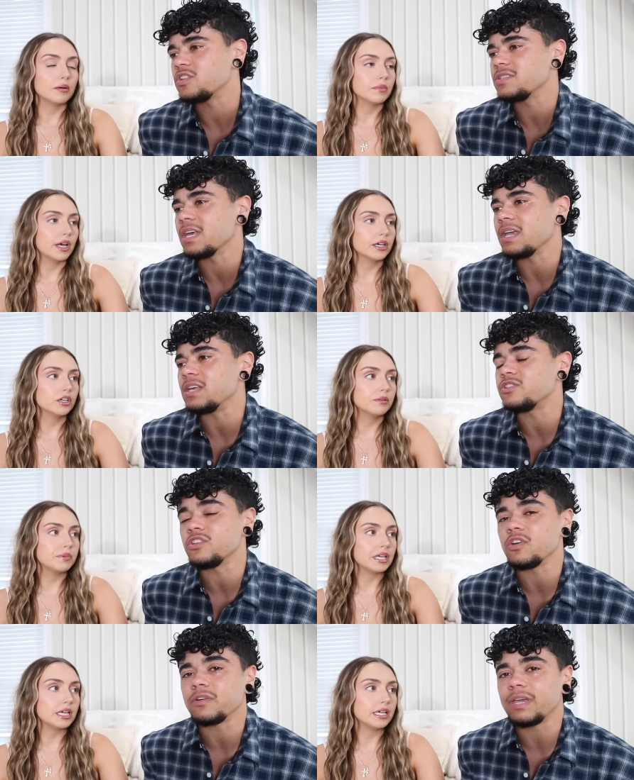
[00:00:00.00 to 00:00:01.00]
Speaker 1: um, just like it it's
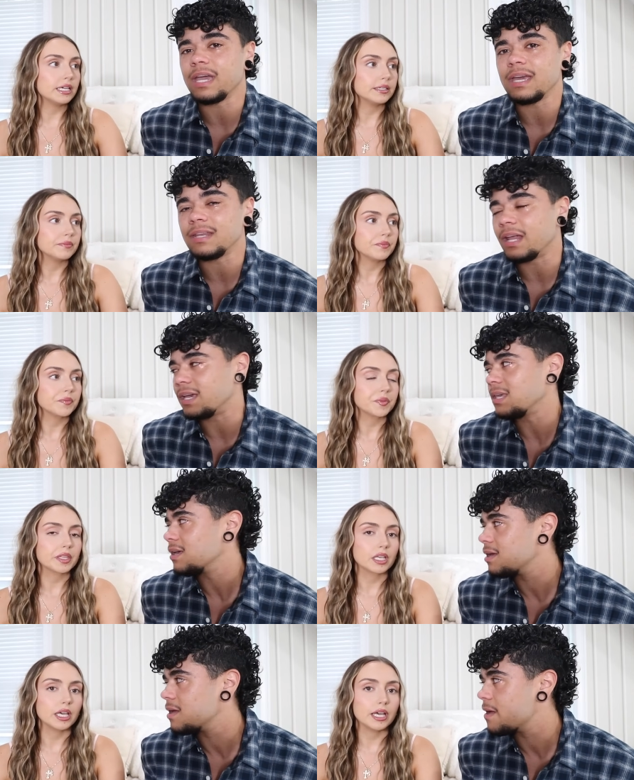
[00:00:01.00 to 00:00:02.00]
your be, kid, like.
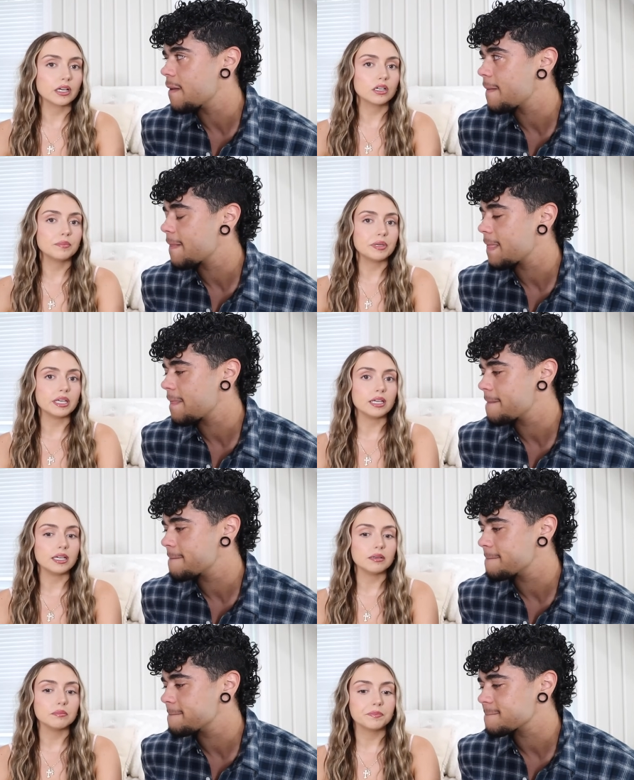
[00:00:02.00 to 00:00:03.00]
It could
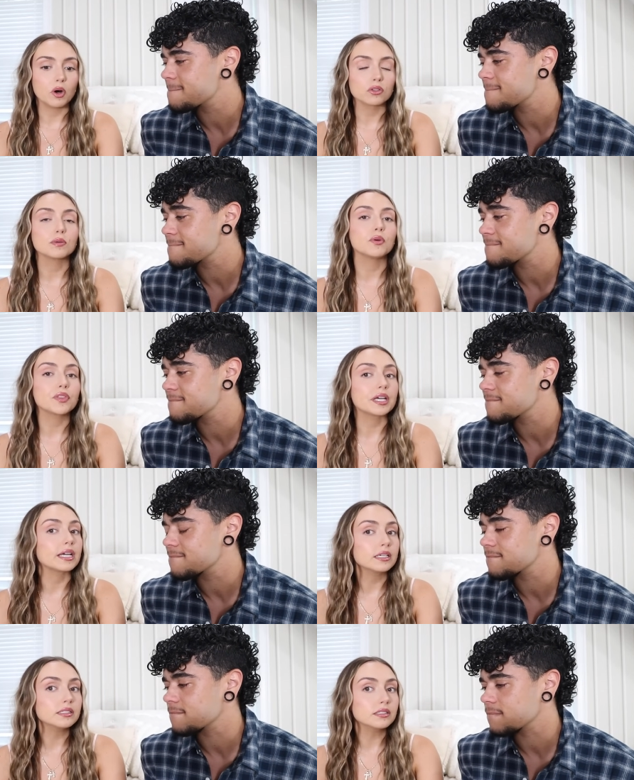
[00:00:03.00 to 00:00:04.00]
be multiple
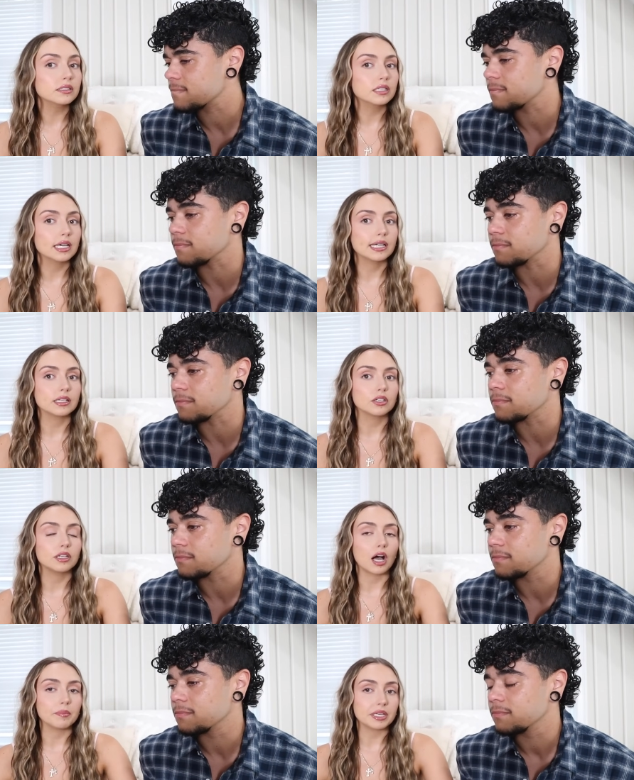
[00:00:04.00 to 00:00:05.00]
things, mm-hmm. it could
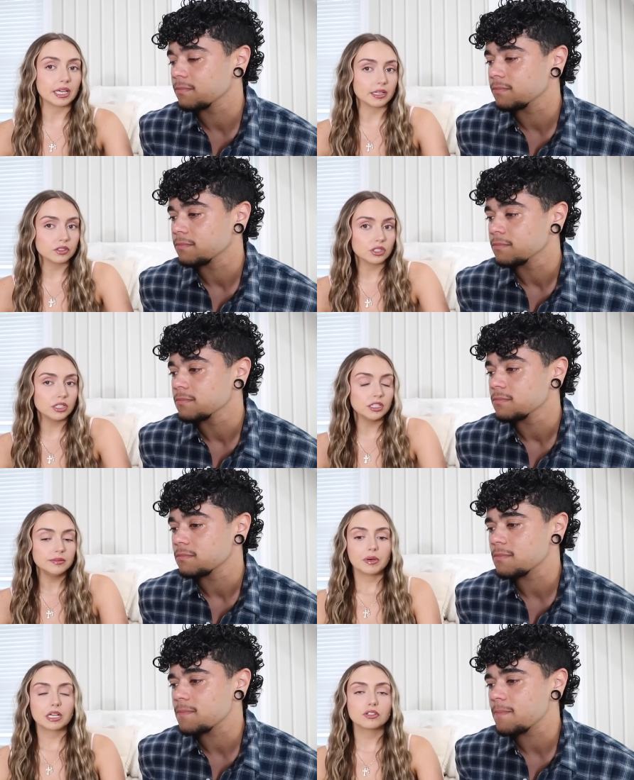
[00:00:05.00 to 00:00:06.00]
not be cancer,
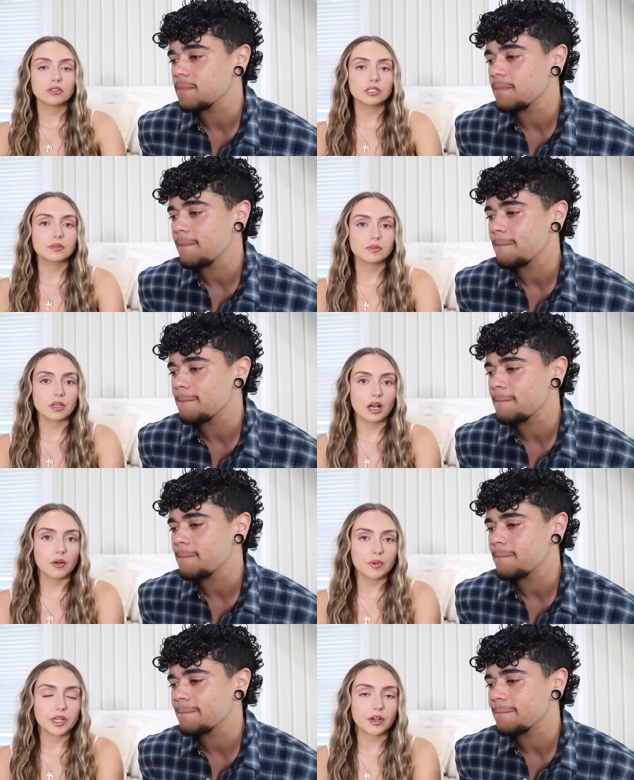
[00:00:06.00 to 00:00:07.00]
but as soon as
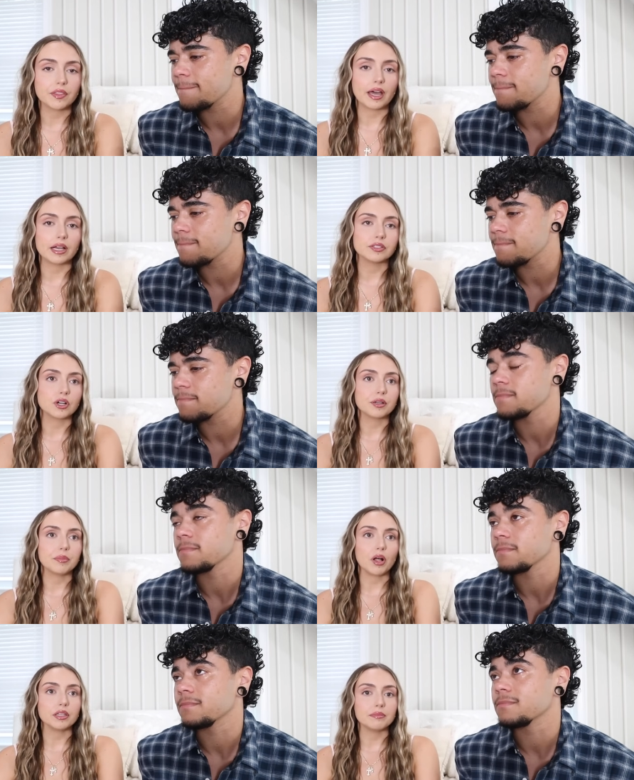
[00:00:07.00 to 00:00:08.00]
we heard that, I started
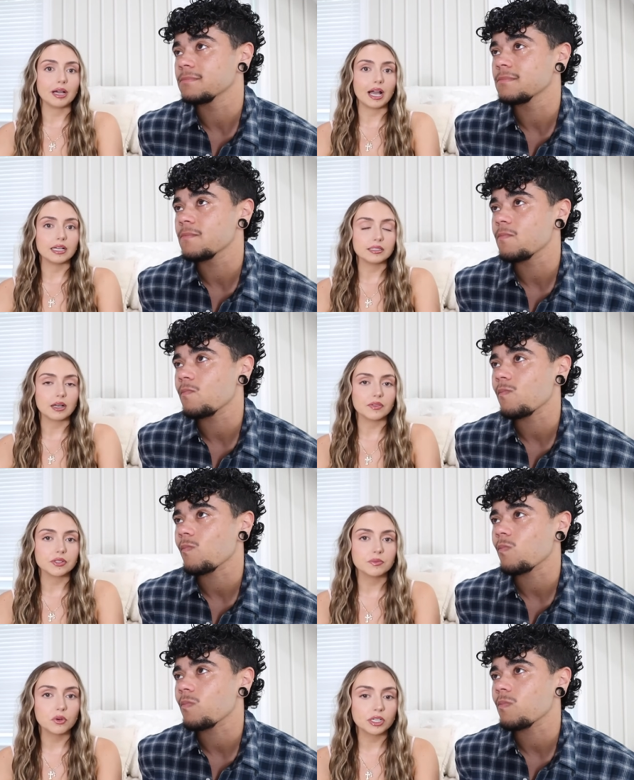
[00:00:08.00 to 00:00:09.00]
bawling my eyes out
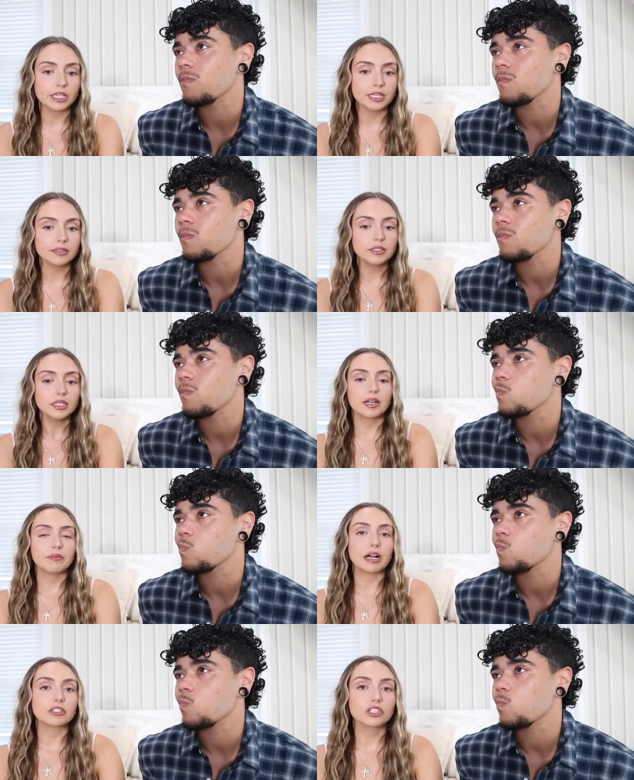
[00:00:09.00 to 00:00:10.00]
this morning, and I'm
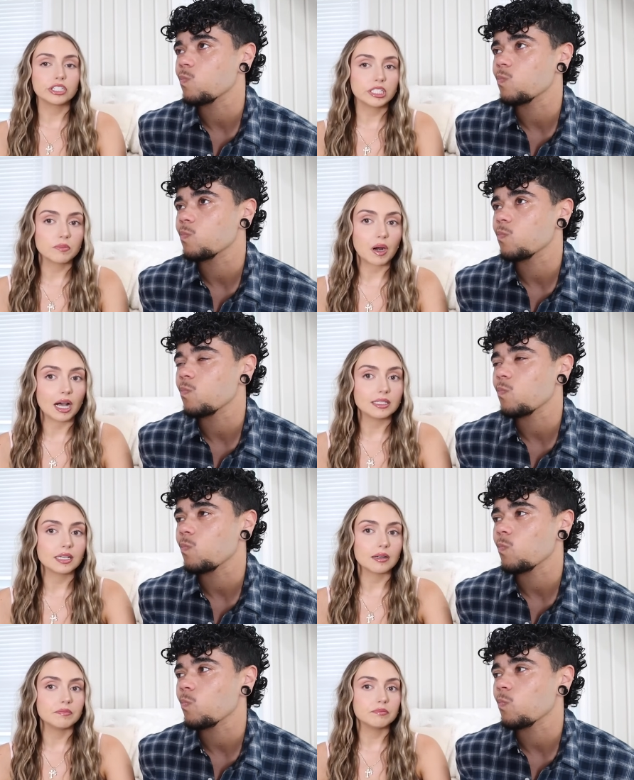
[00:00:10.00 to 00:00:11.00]
actually surprised
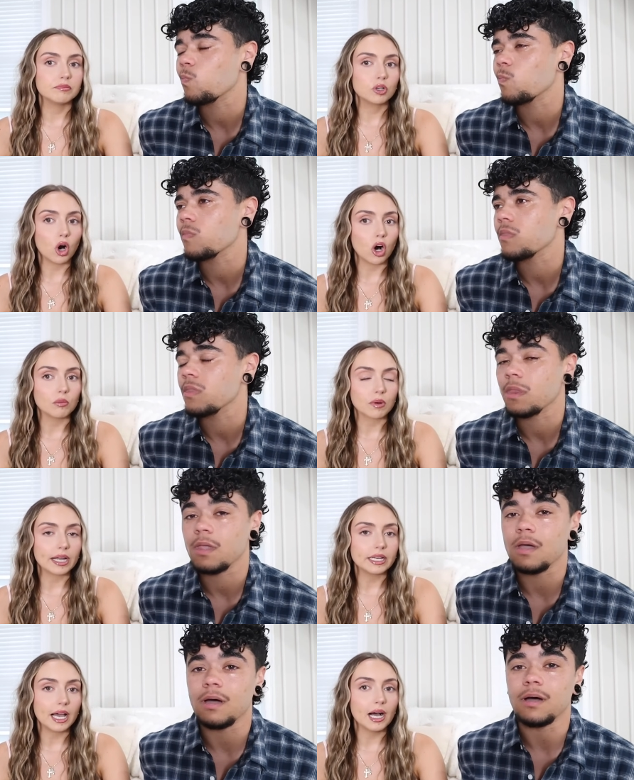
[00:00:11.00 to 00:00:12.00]
that I'm calm
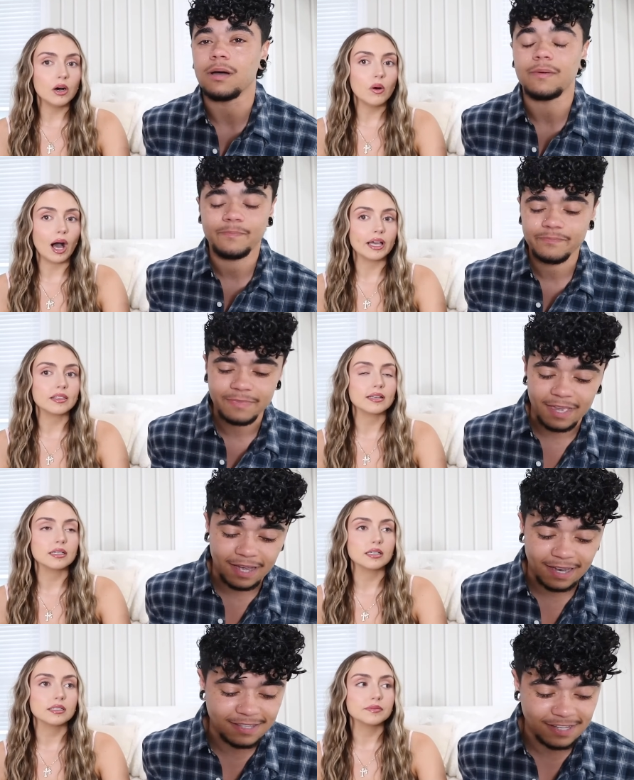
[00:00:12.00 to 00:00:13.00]
right now. I think
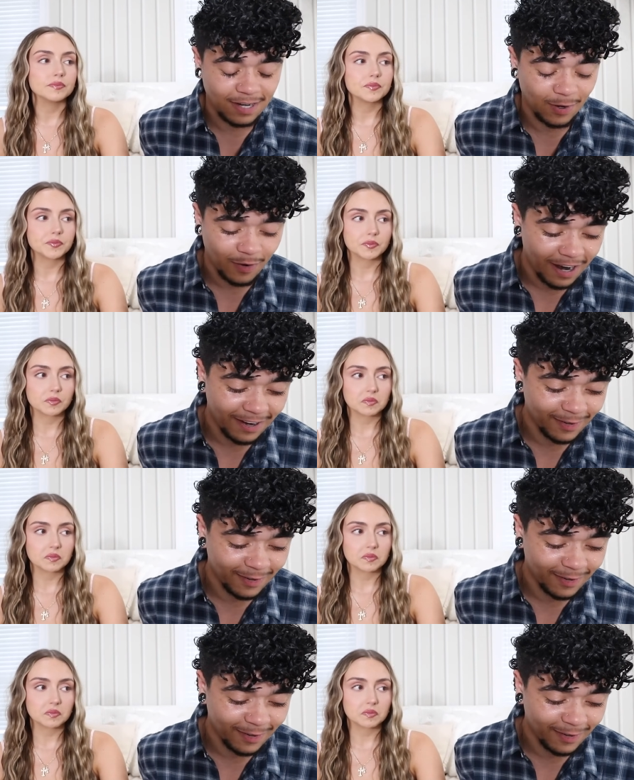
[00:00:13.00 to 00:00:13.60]
I
Speaker 2: didn't cry